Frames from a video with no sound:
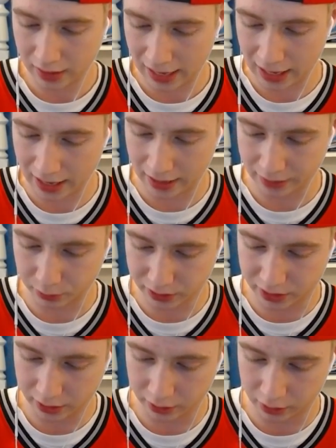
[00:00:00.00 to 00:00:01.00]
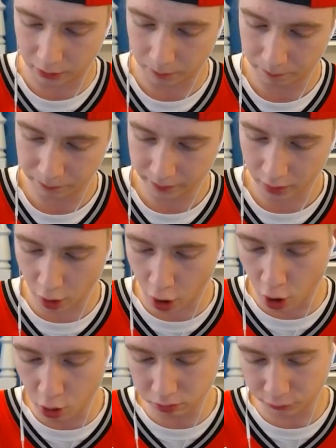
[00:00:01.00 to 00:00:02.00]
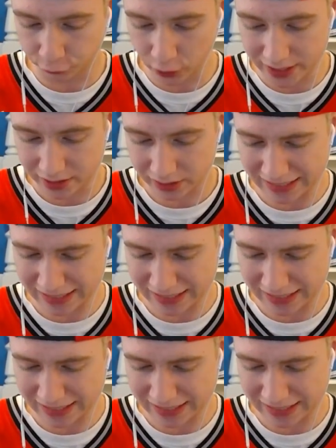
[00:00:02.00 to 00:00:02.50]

And what's he going to do? Oh, freeze.